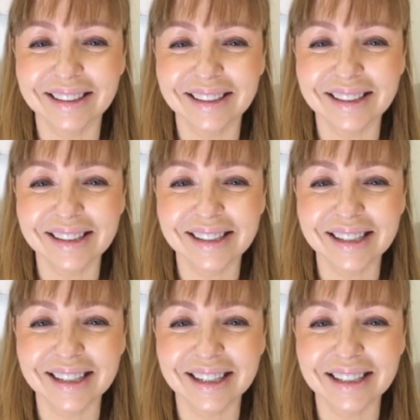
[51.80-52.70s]

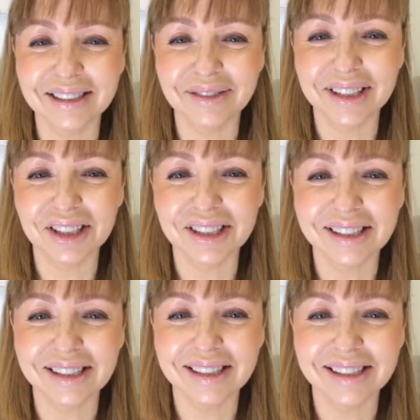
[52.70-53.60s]
Skin
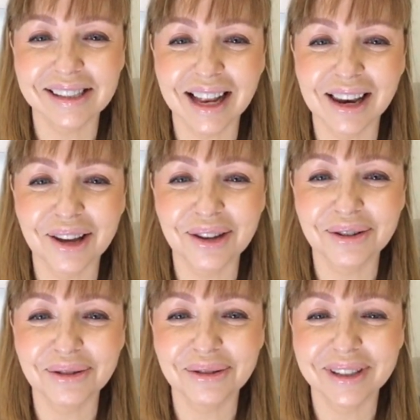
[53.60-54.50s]
interventions.
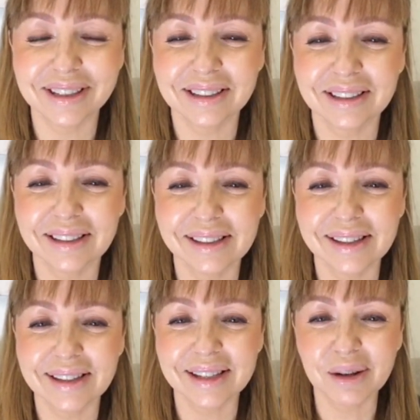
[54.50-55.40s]
Hello.
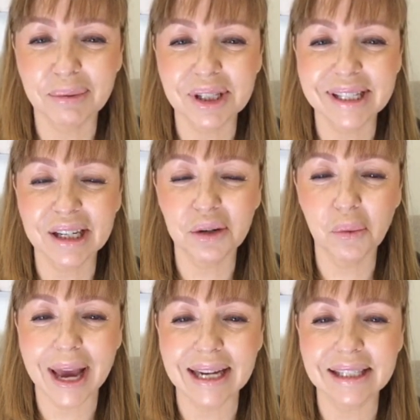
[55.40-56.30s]
So I'm just going to
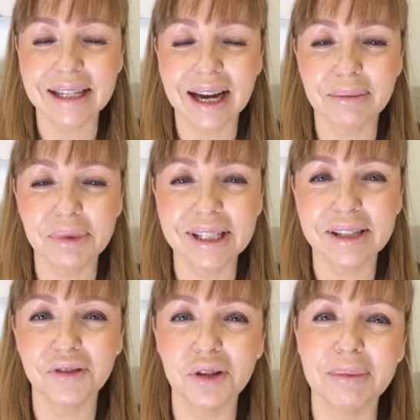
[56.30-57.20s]
wait just a
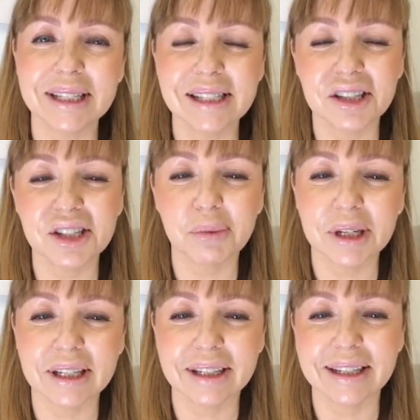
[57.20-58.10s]
few minutes. I just want
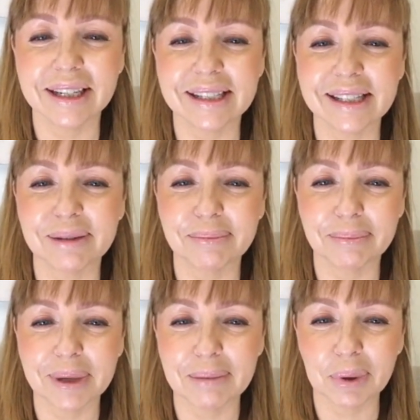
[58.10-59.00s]
to get some
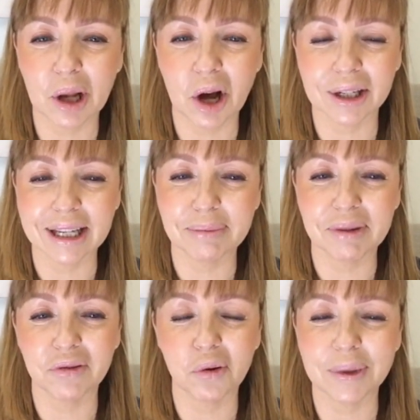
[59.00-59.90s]
people on here
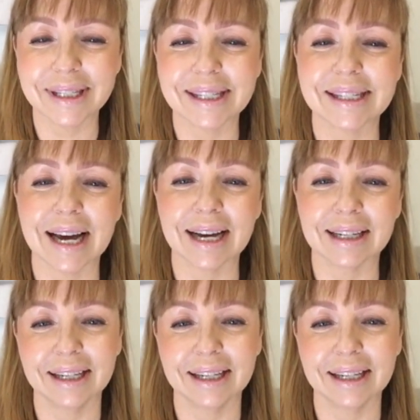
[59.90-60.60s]
before we start